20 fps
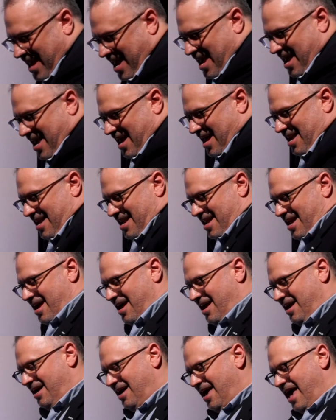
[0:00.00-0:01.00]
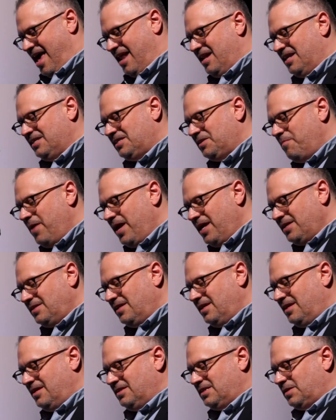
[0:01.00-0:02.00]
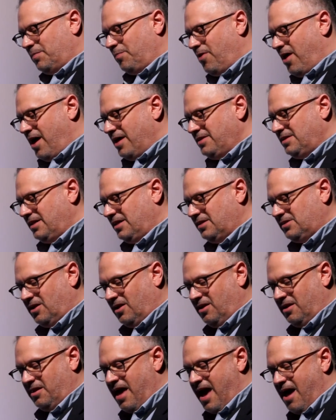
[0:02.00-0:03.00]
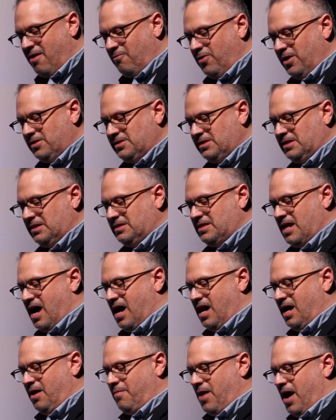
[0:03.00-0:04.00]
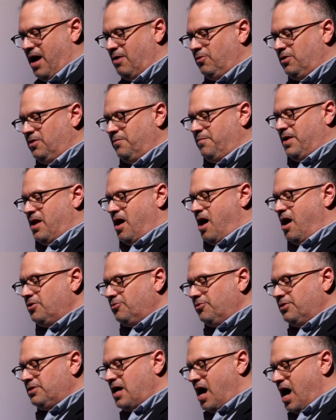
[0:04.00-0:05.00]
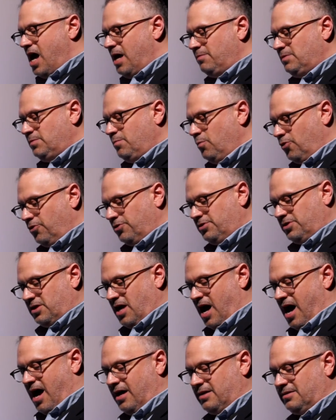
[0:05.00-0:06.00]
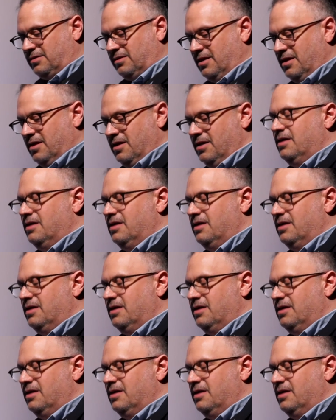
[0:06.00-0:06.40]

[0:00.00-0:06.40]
and uh, and as amazing and as surprising as all that was at the time, I would have been a hundred times more shocked